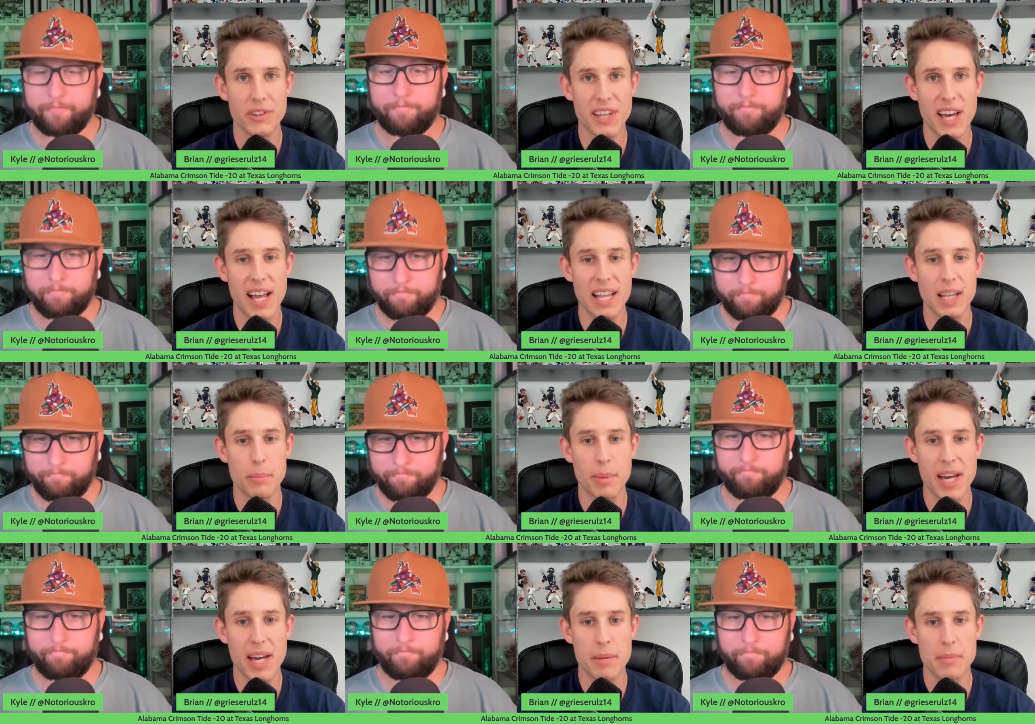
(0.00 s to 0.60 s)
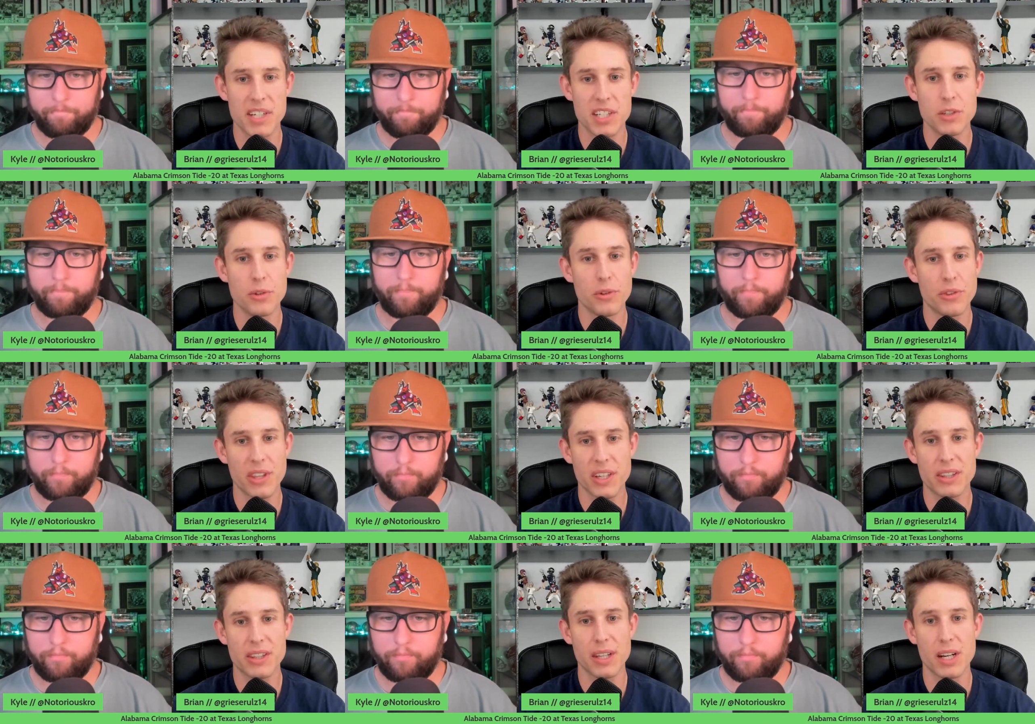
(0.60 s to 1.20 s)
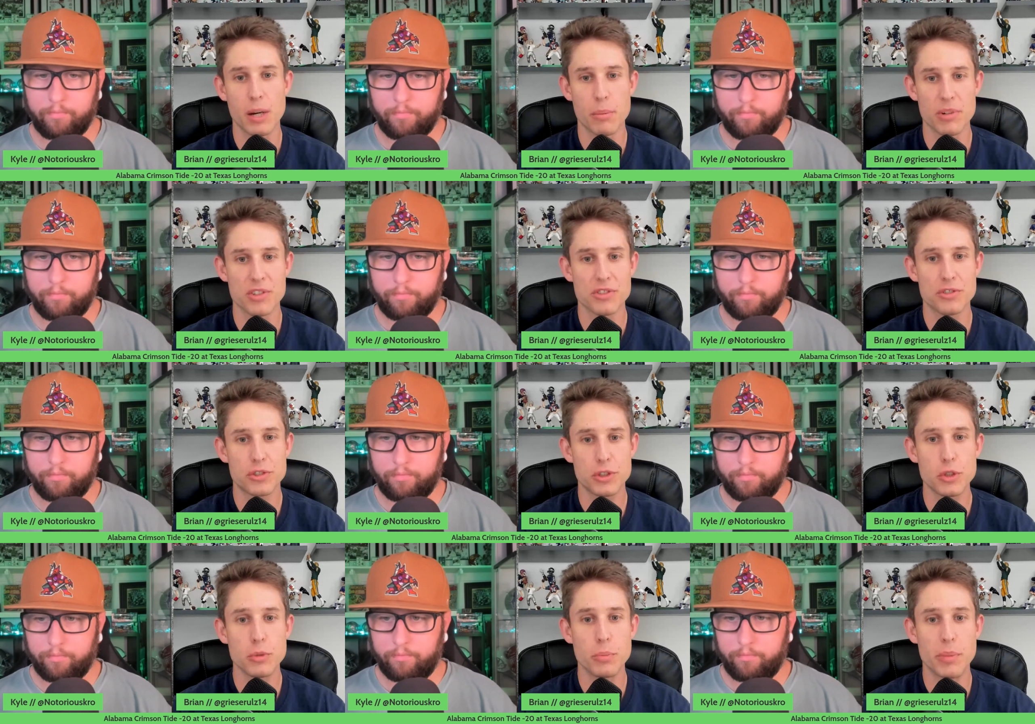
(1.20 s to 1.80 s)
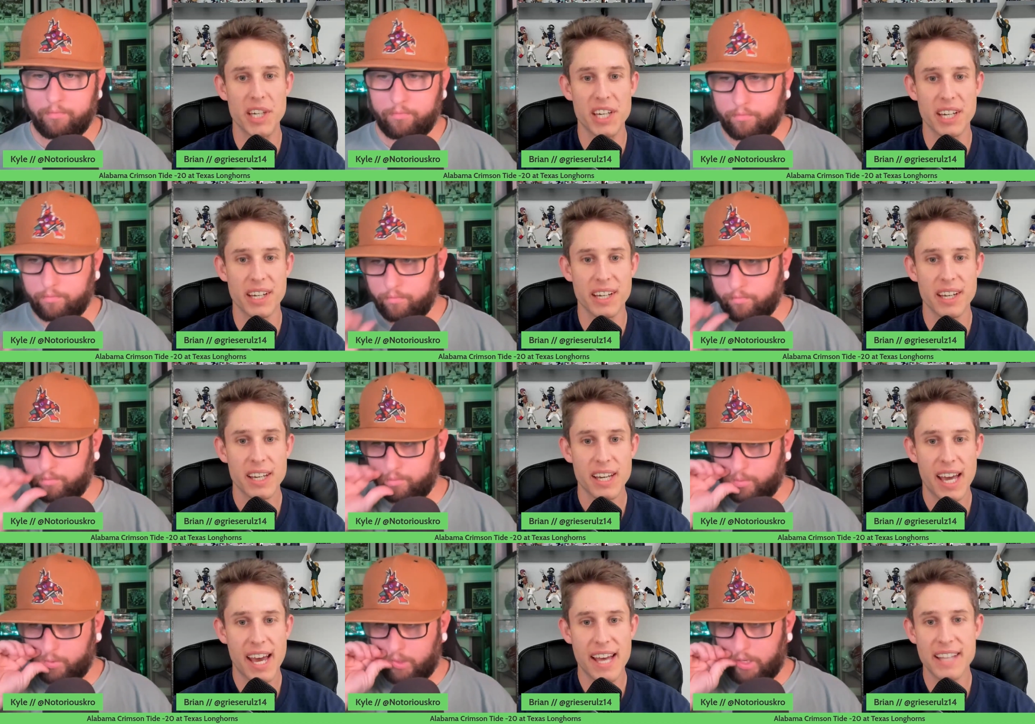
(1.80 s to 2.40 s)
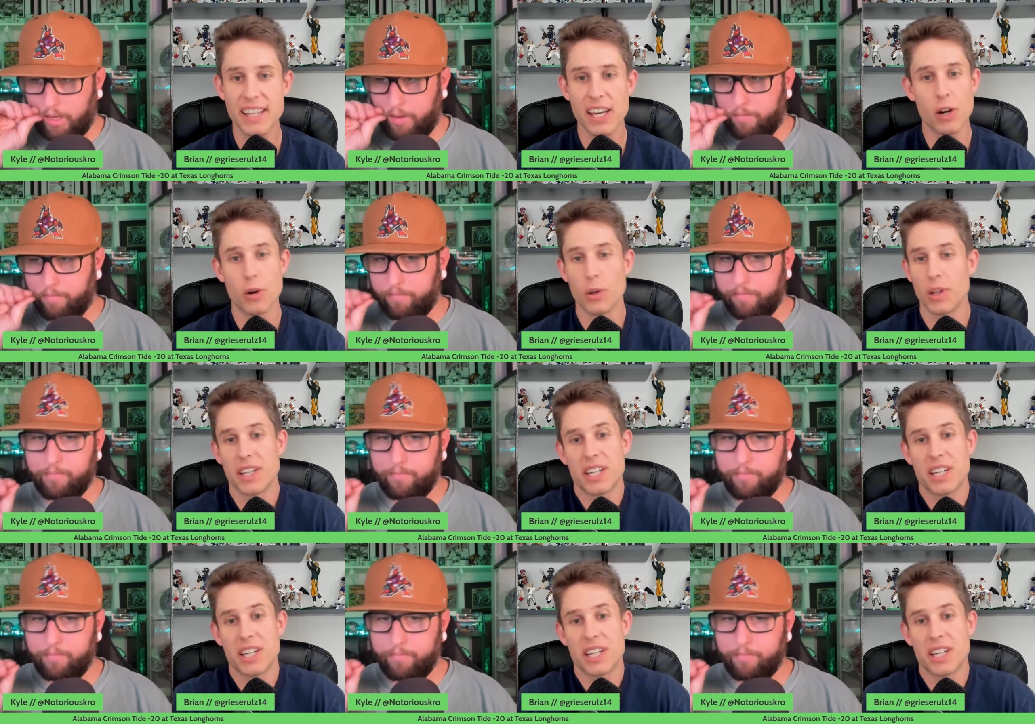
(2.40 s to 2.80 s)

Speaker 1: Alabama, and you think the number's too big, and yeah. they only